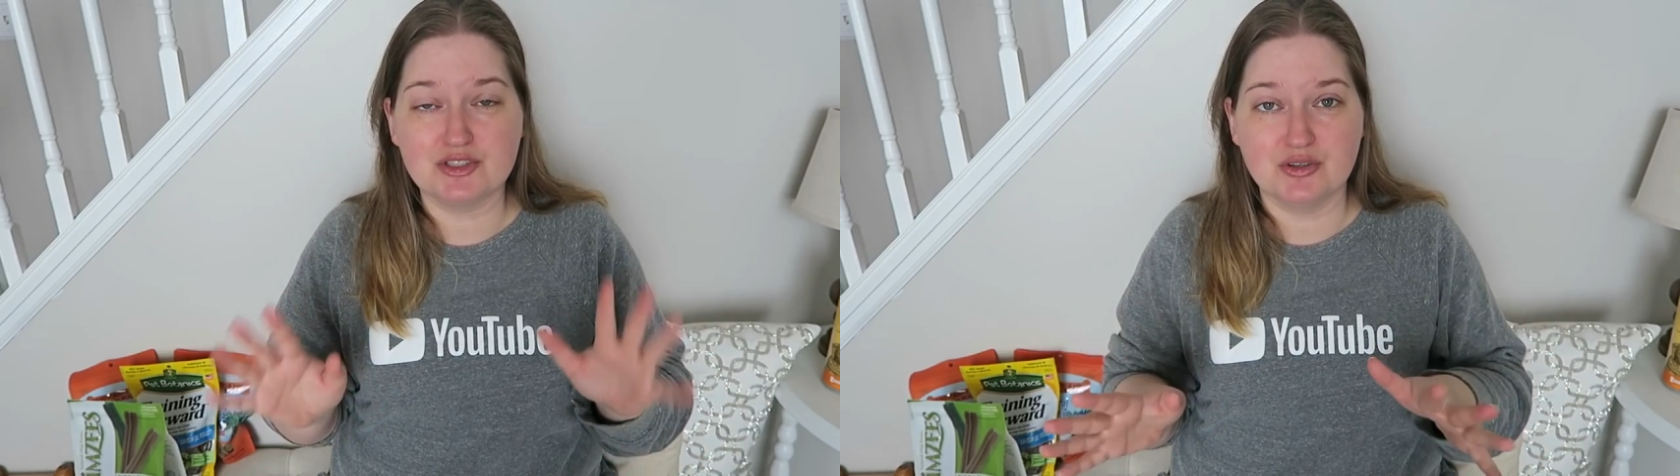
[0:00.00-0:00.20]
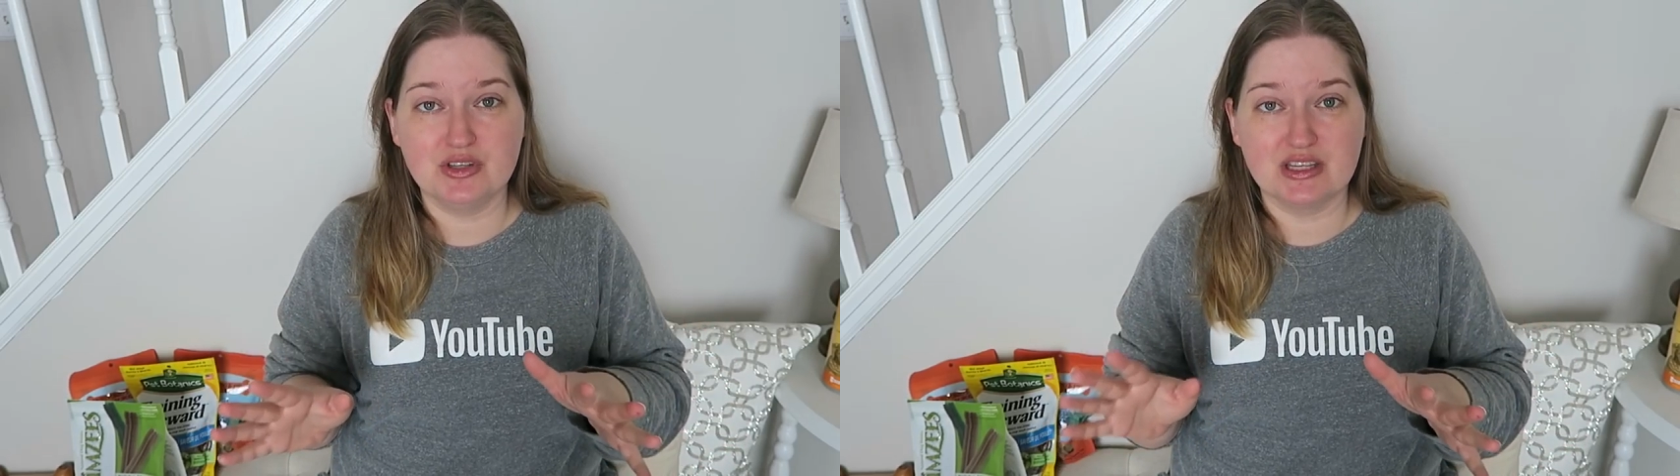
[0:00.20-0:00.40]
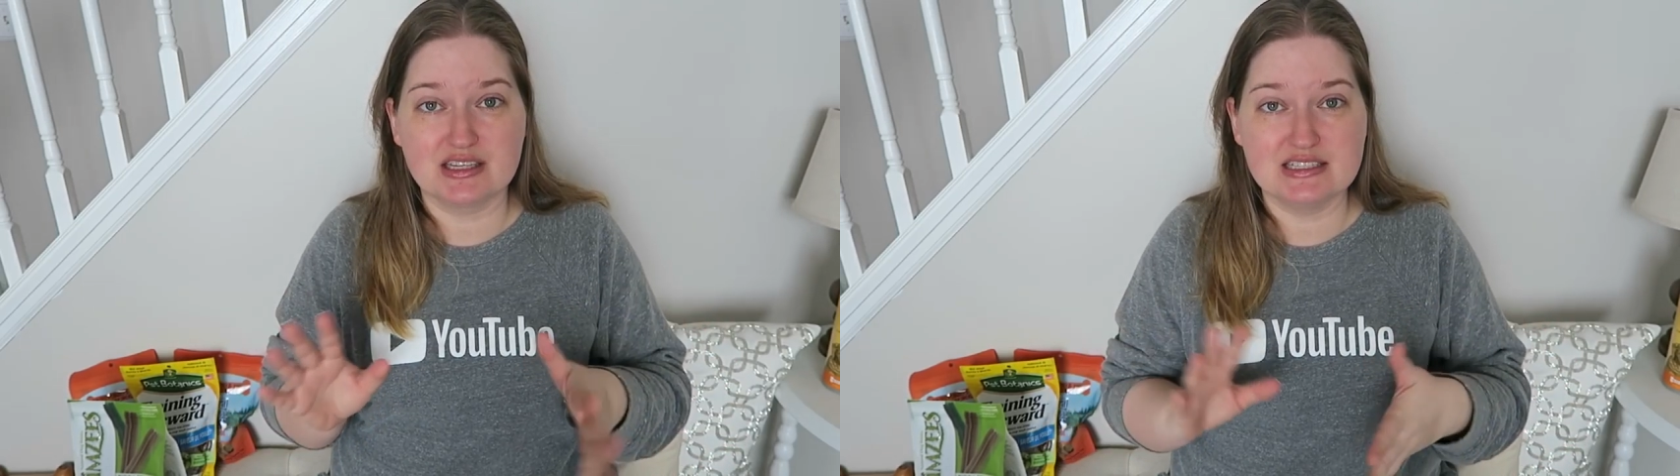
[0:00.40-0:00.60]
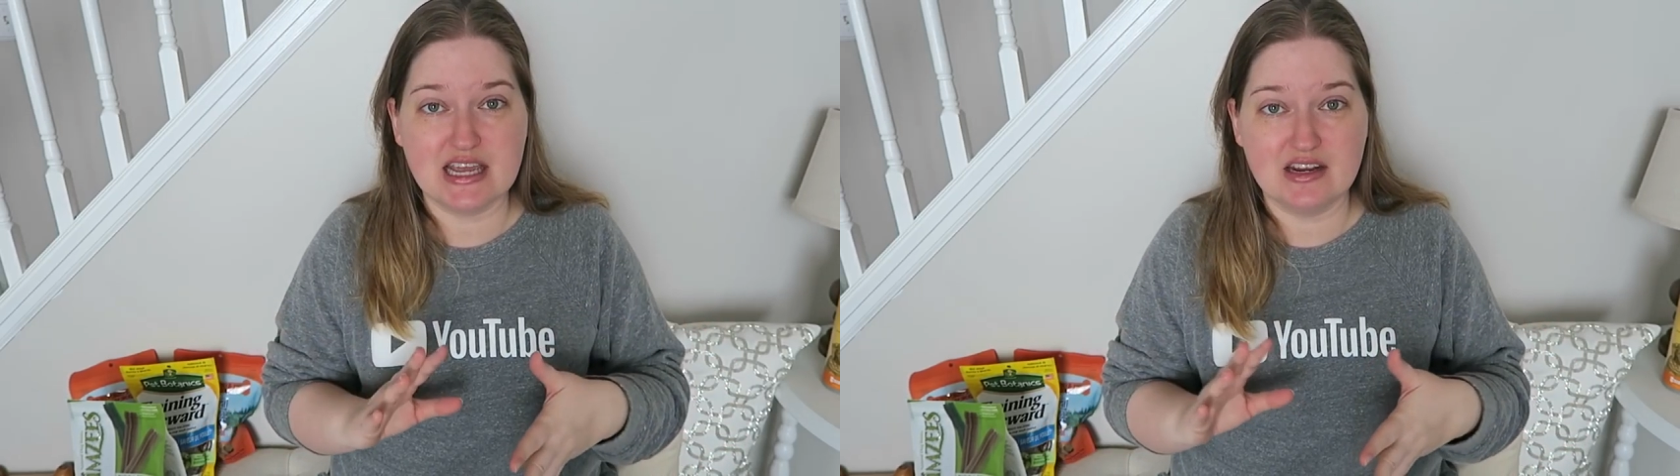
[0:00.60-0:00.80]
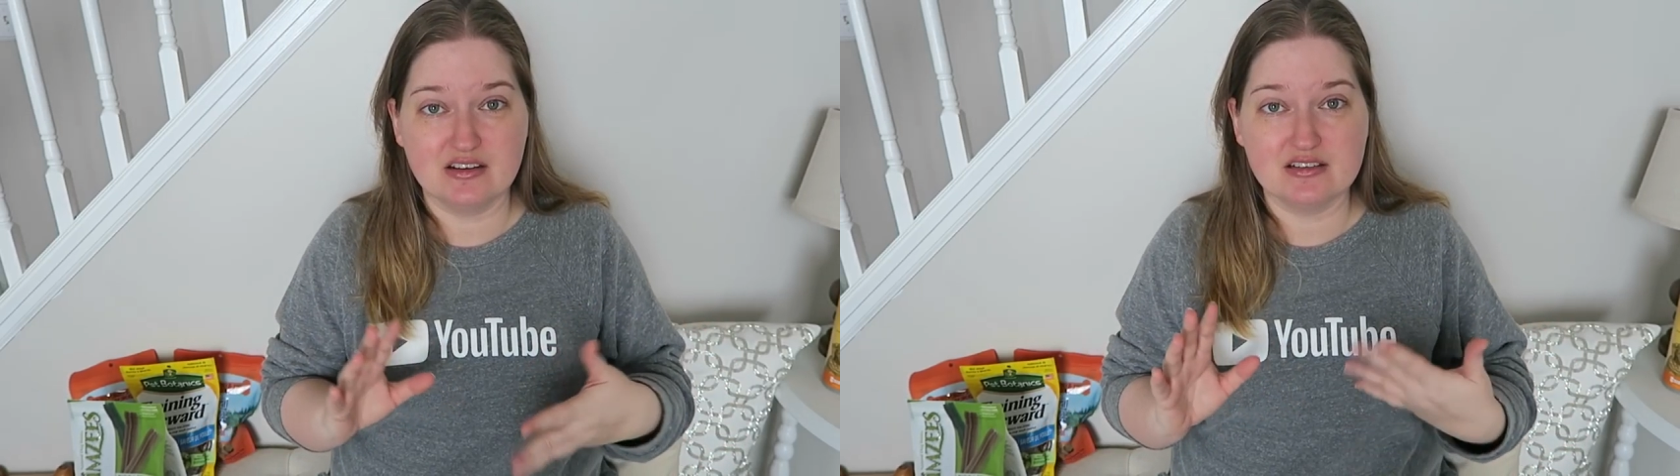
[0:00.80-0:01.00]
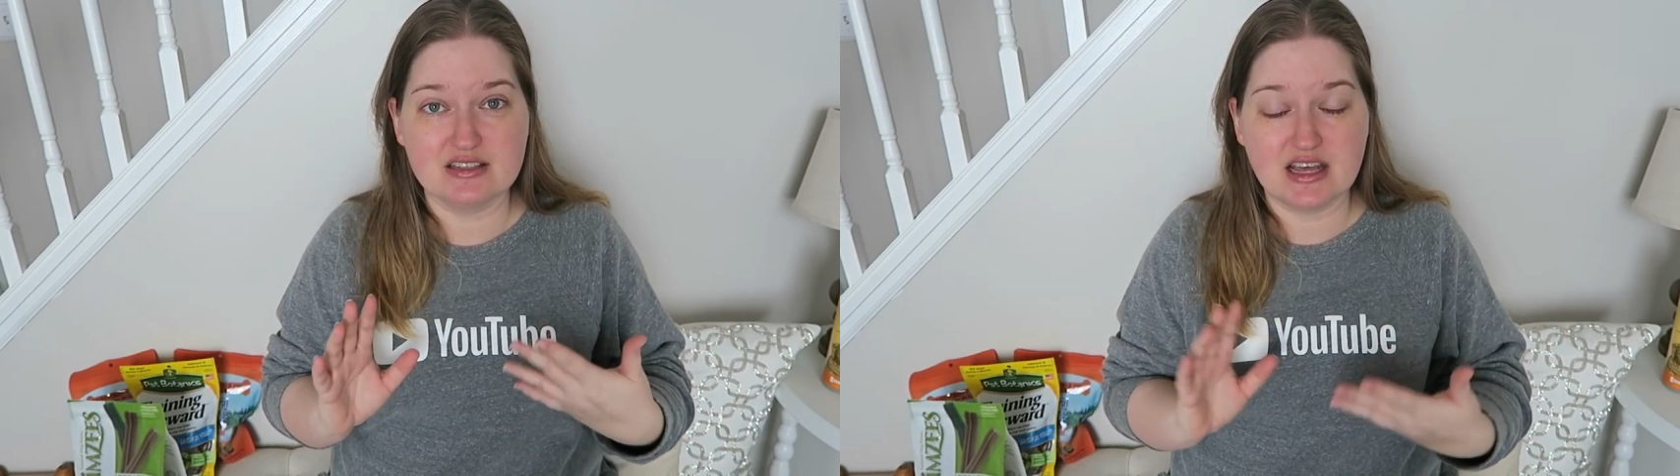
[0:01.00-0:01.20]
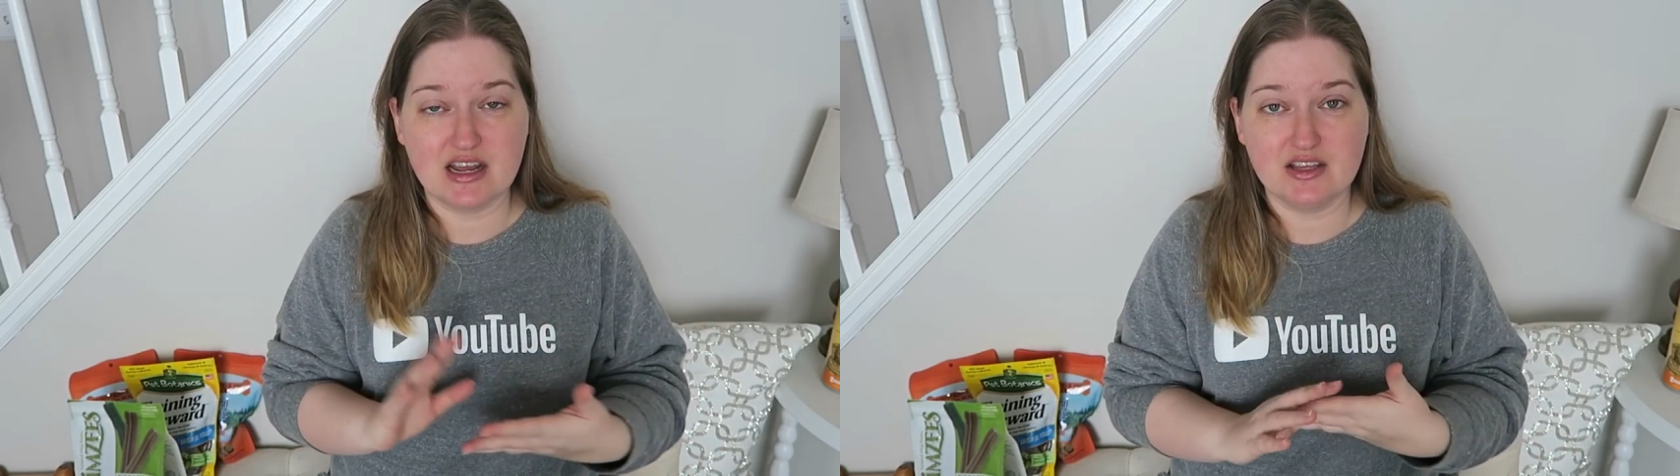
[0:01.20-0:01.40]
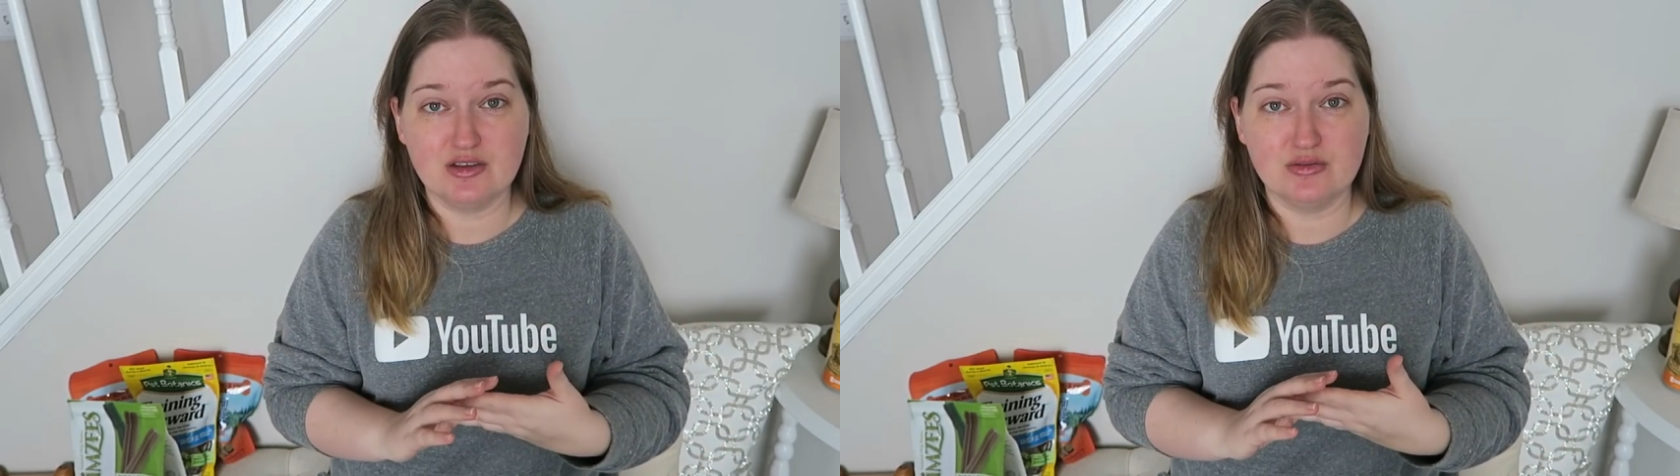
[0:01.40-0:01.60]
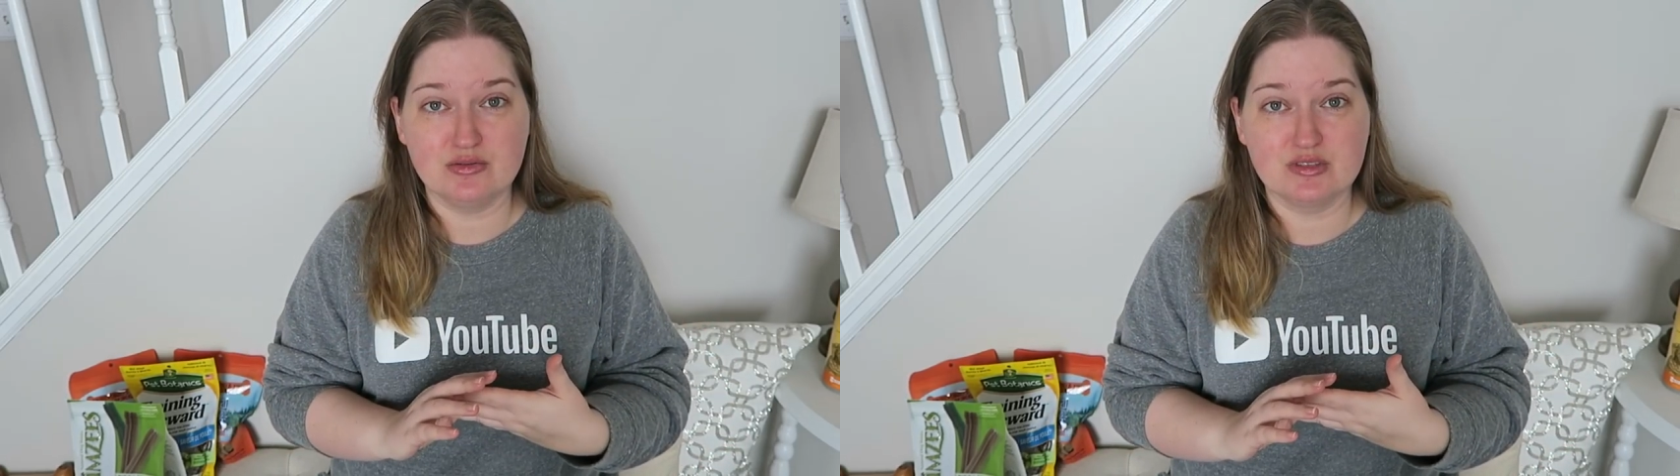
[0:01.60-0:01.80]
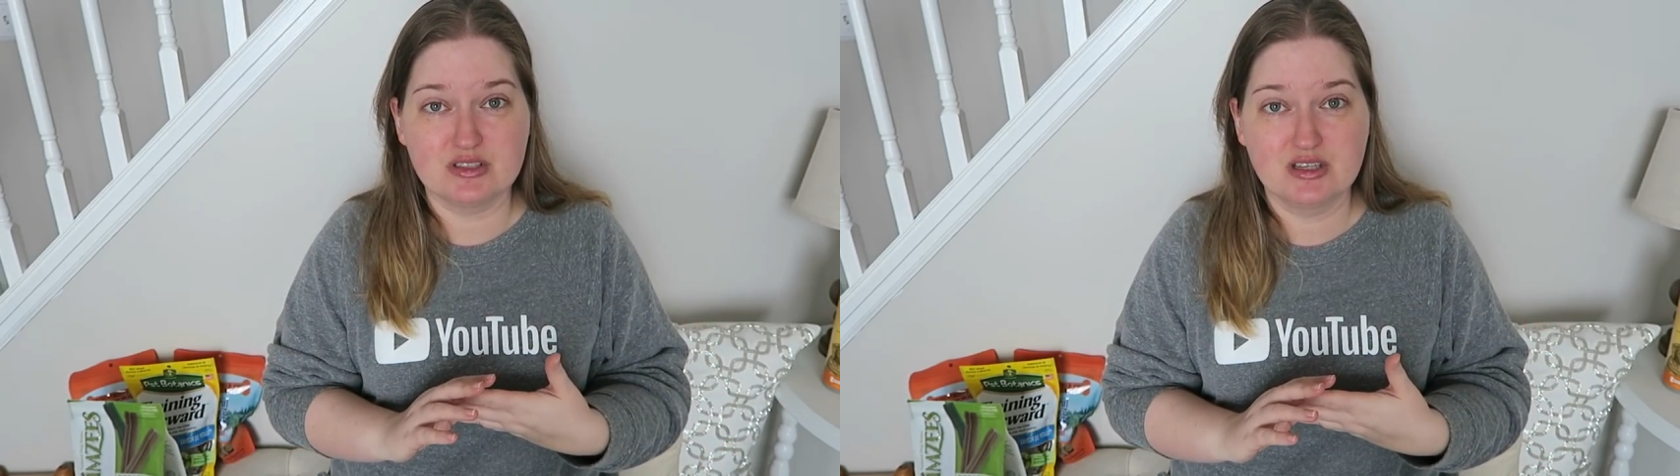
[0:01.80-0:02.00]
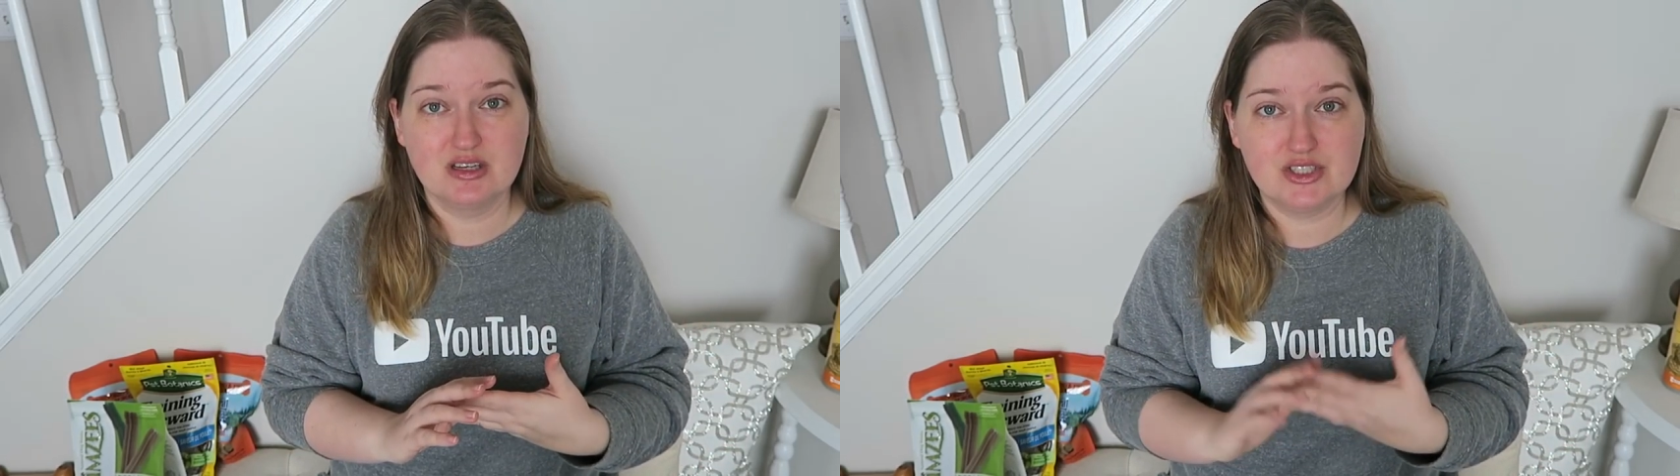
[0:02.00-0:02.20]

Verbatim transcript: show you the containers that I use